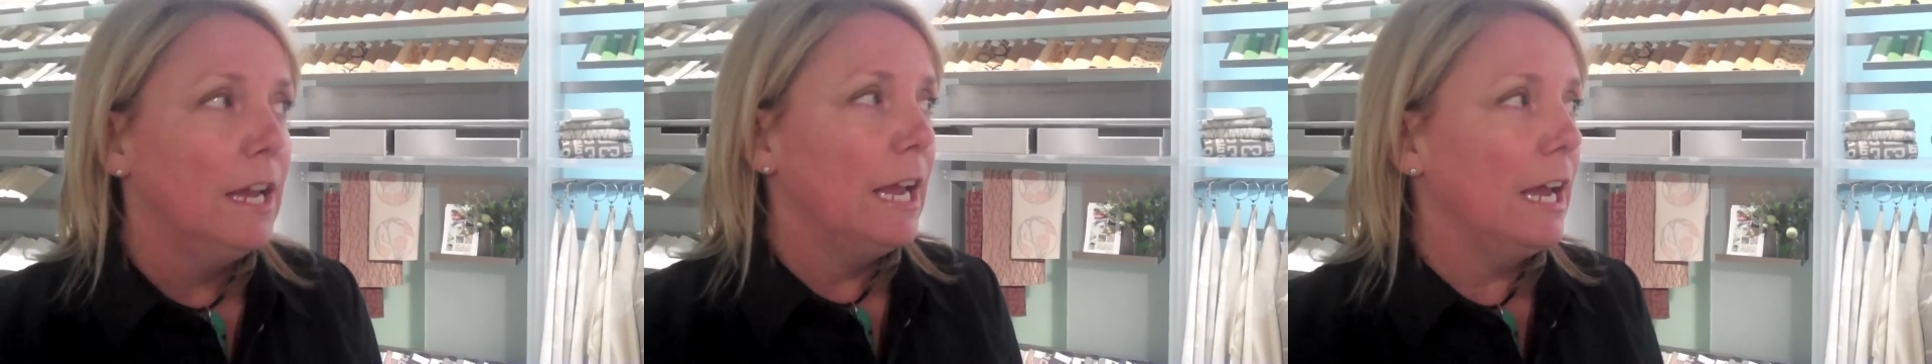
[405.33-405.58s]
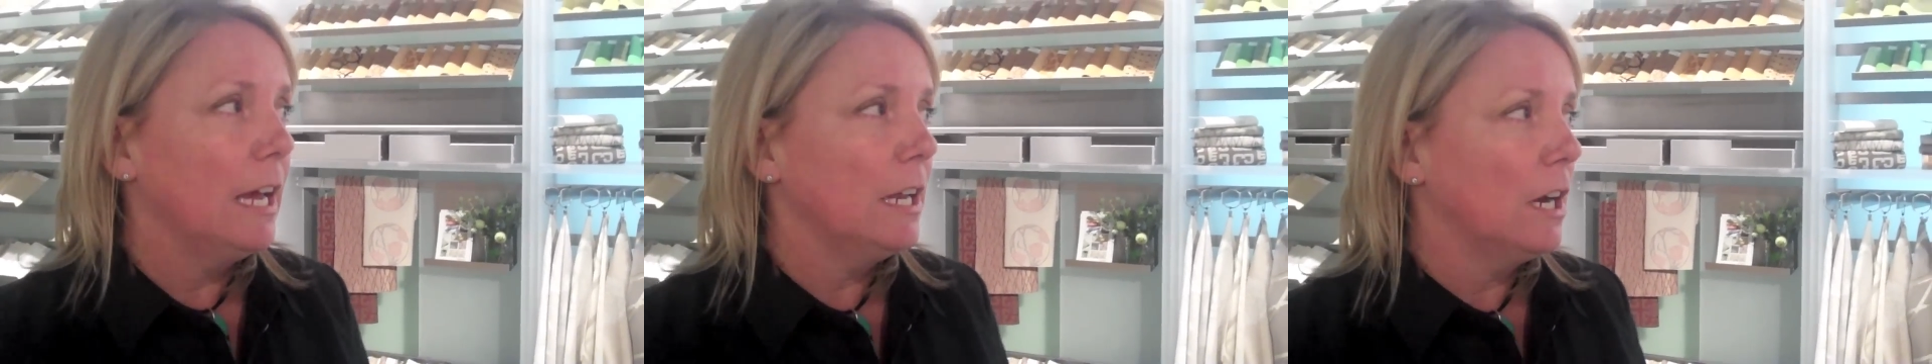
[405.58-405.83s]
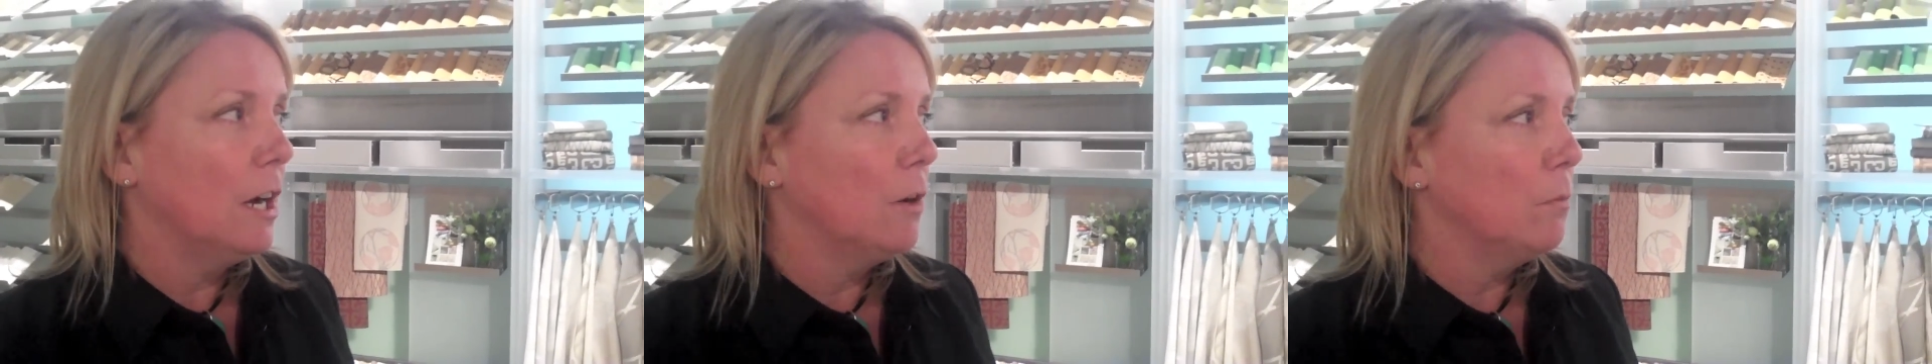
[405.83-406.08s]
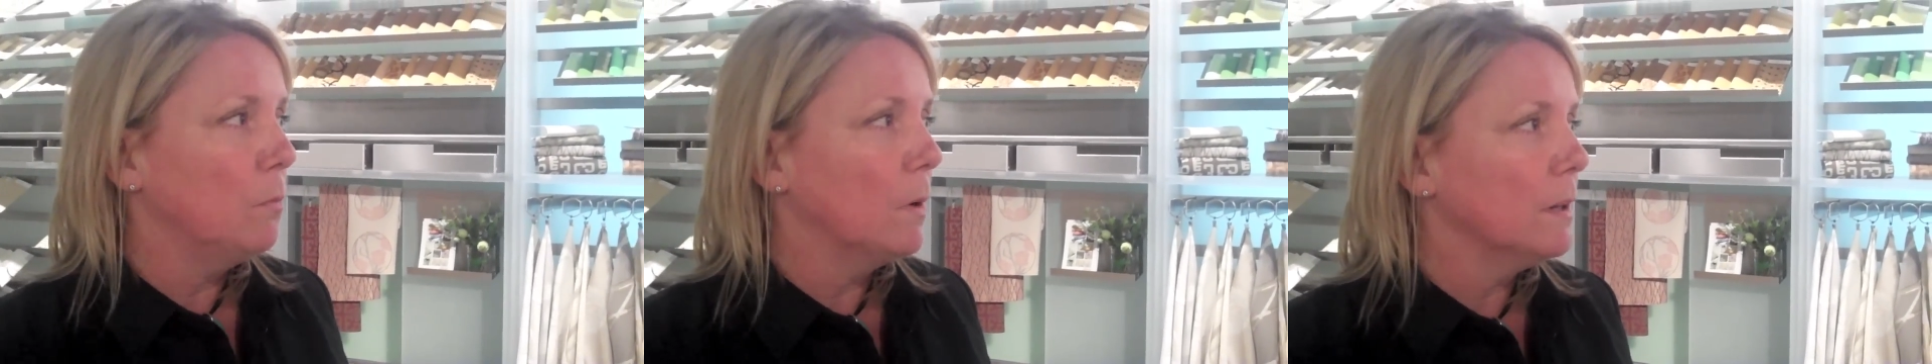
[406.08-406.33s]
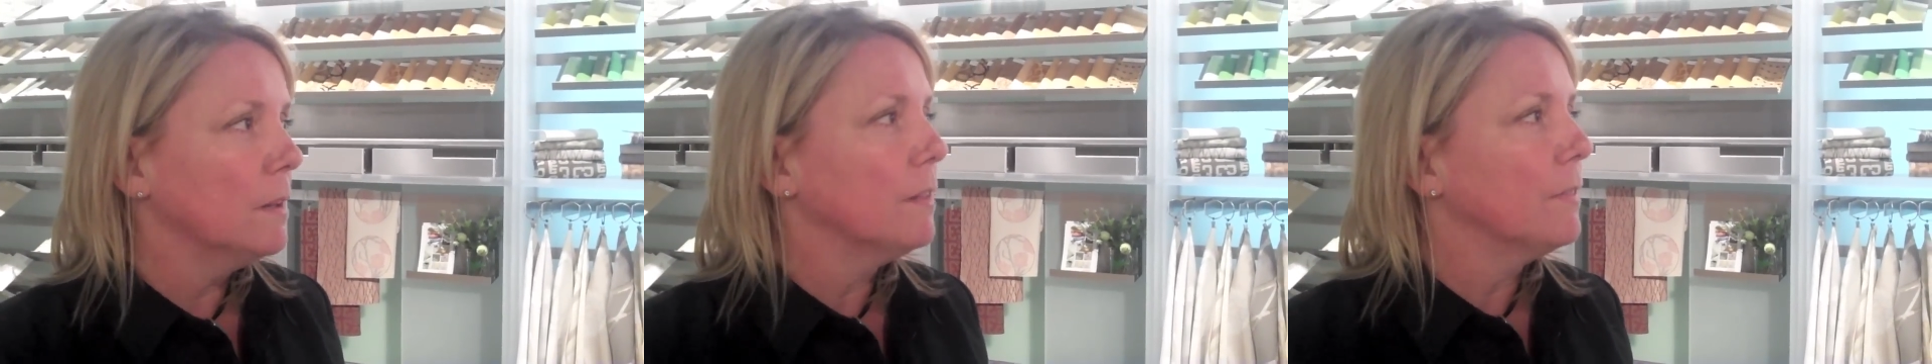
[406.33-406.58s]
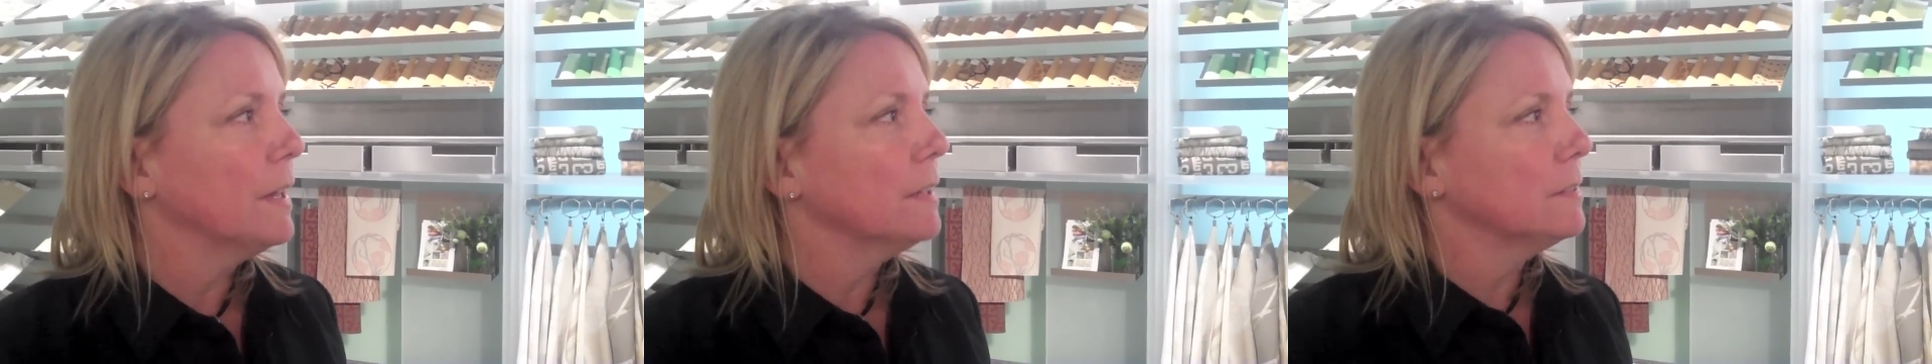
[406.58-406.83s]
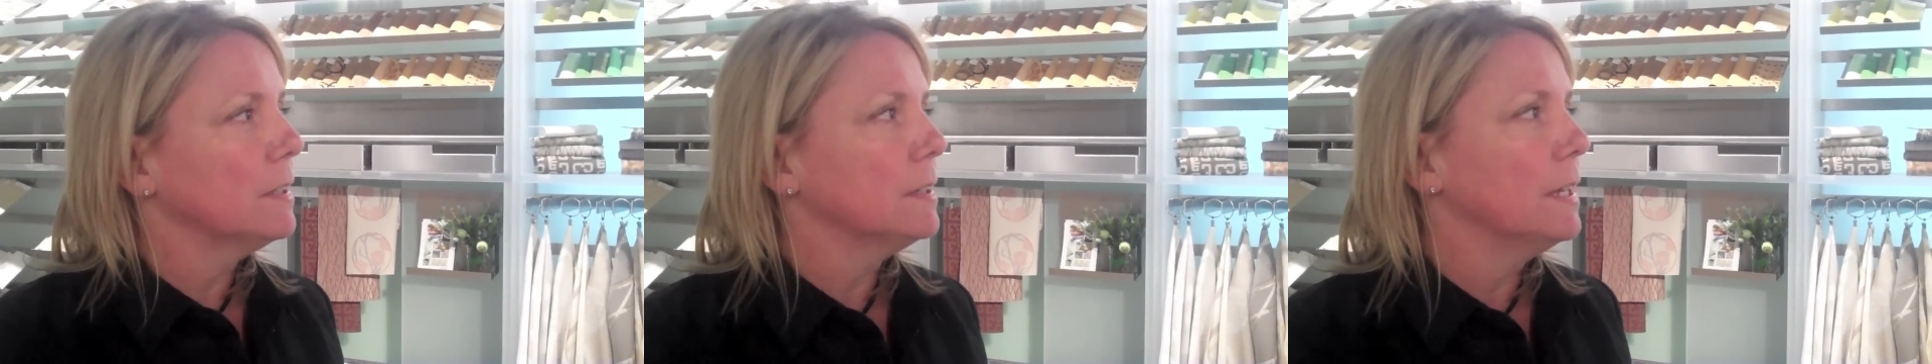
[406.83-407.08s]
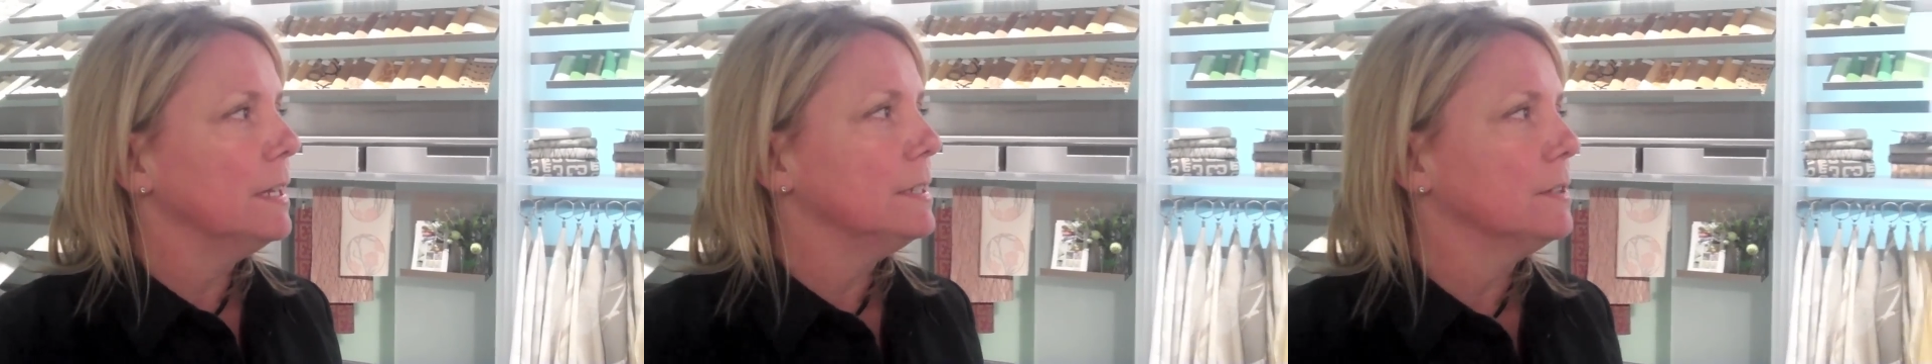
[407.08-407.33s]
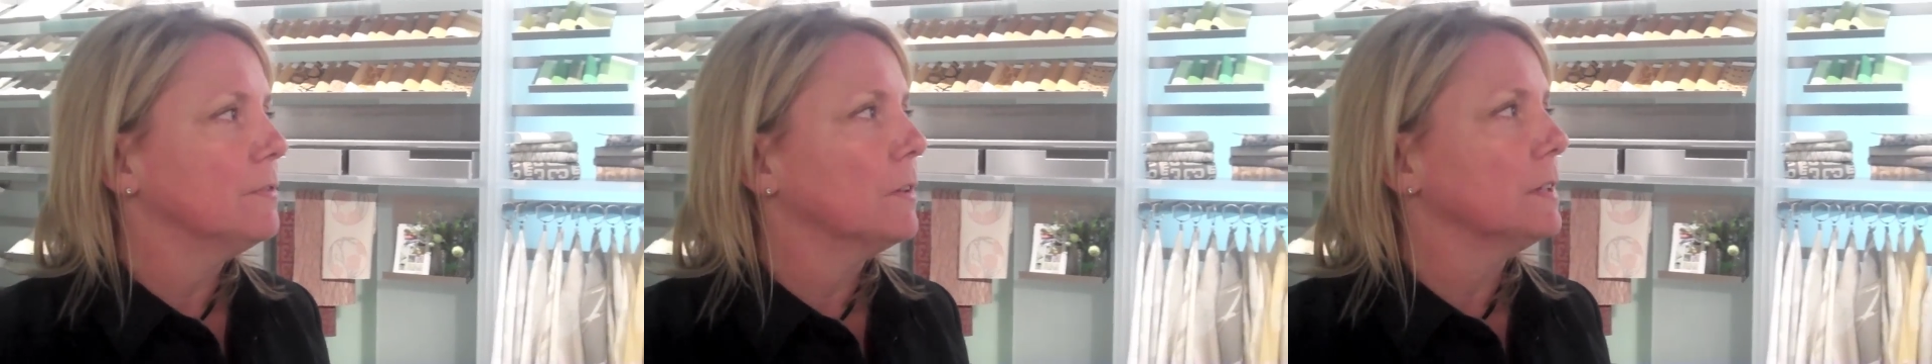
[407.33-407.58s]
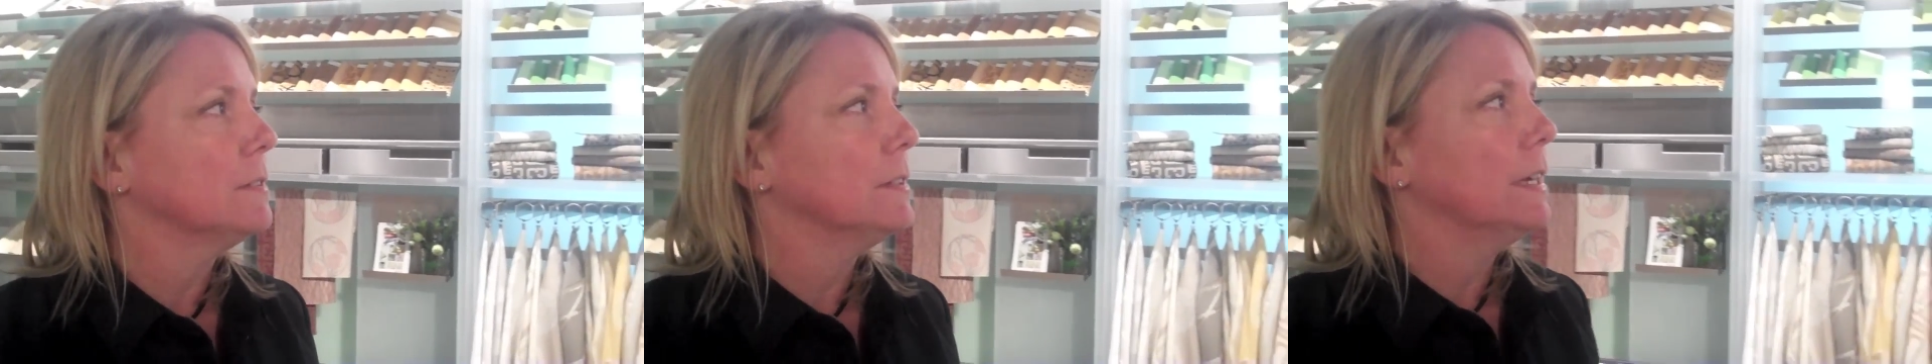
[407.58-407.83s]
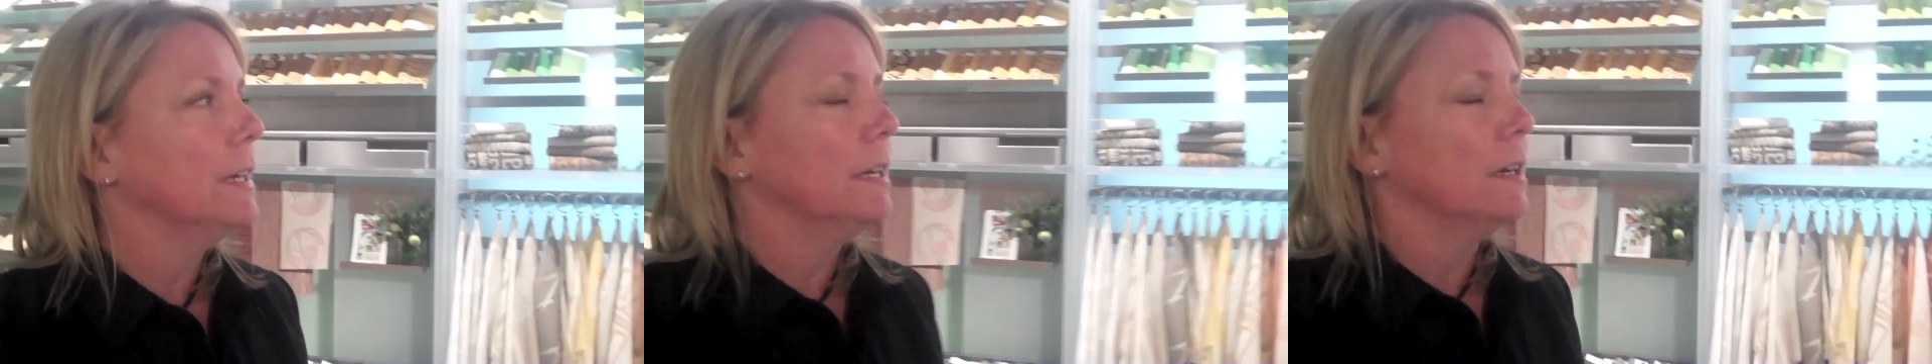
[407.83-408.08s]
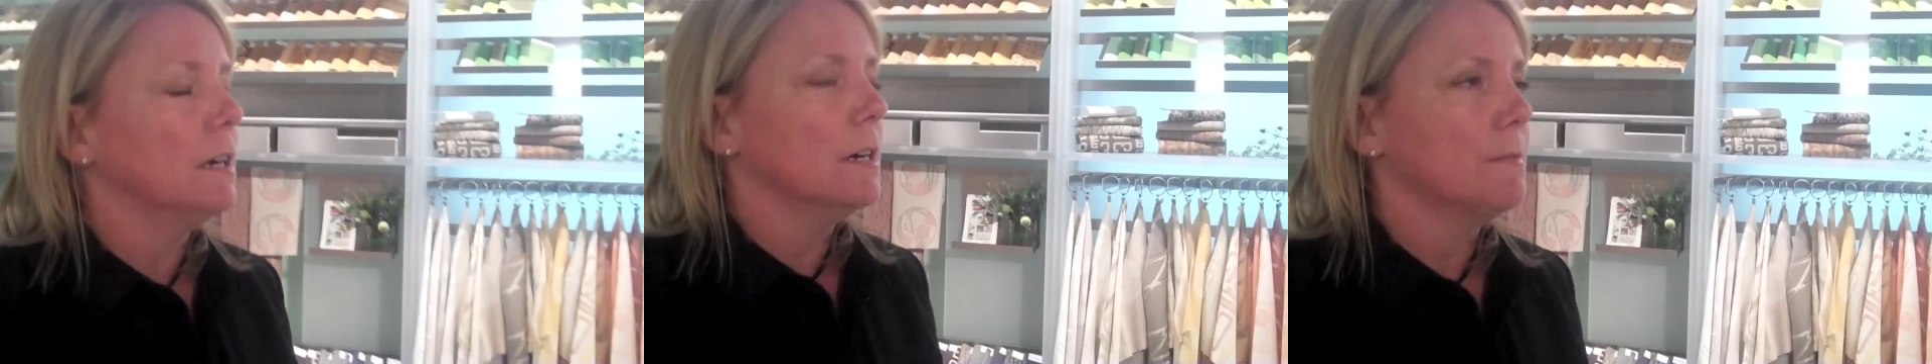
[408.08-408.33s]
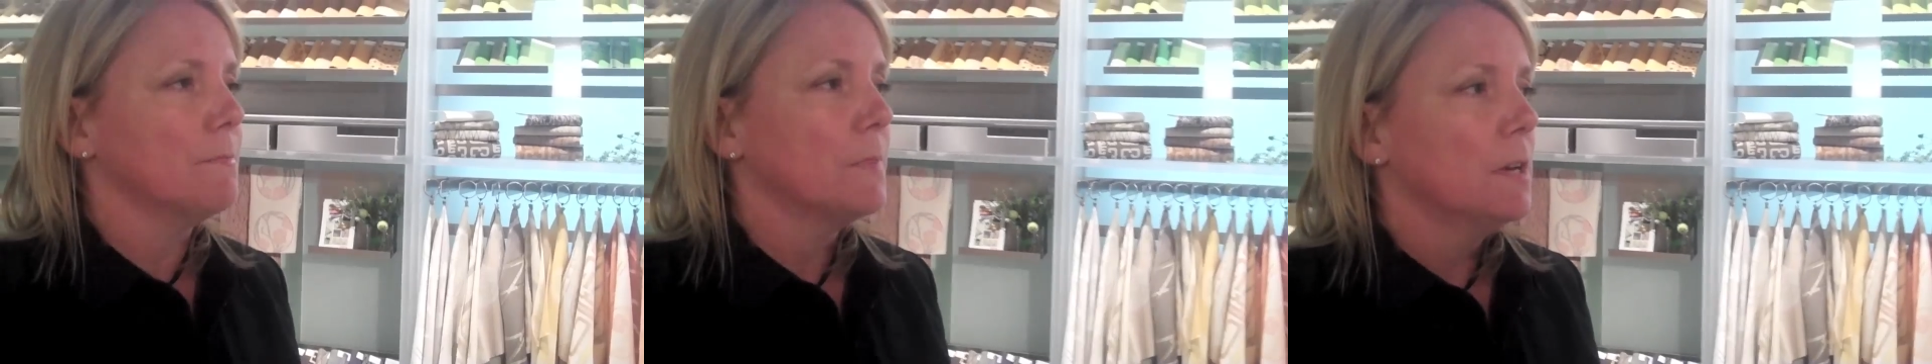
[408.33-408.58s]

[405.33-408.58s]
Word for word: And um, one of the things that they did for us, they um,